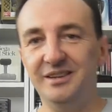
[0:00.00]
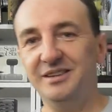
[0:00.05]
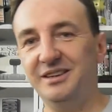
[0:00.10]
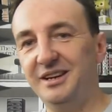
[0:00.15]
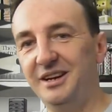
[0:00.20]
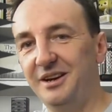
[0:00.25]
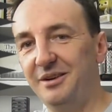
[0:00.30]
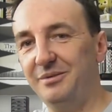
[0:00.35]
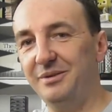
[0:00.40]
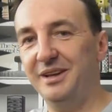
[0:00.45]

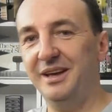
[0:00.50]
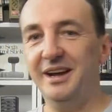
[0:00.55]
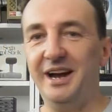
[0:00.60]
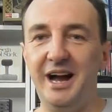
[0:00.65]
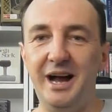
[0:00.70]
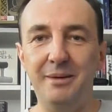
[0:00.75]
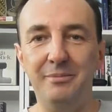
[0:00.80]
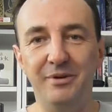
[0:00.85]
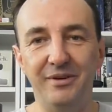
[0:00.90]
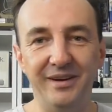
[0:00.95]
with their
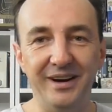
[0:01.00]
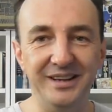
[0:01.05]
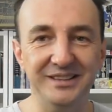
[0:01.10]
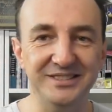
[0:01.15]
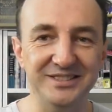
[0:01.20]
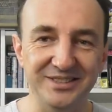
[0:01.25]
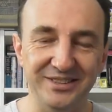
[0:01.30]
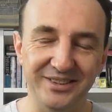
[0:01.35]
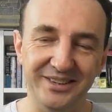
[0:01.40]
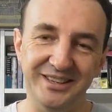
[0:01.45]
arm around
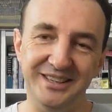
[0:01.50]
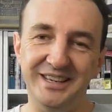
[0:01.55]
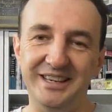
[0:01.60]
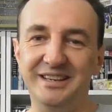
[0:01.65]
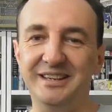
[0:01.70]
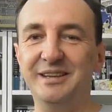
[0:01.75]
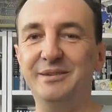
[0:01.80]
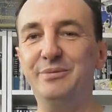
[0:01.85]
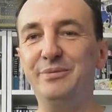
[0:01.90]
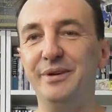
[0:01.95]
Sonic,
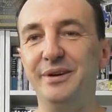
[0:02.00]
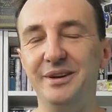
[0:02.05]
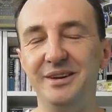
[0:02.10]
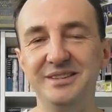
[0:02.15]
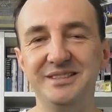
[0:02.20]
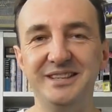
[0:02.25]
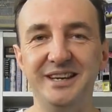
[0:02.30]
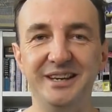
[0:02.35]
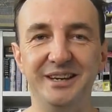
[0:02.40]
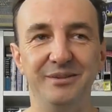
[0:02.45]
getting their photo
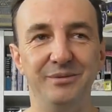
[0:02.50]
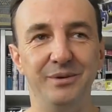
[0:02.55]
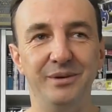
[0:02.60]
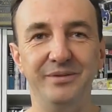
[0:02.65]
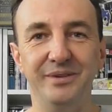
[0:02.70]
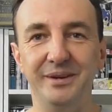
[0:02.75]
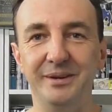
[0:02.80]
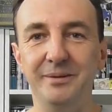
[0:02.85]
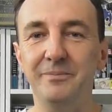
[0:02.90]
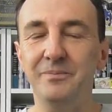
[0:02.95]
taken
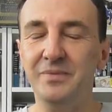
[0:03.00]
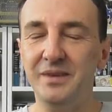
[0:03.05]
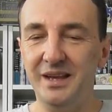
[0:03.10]
with it.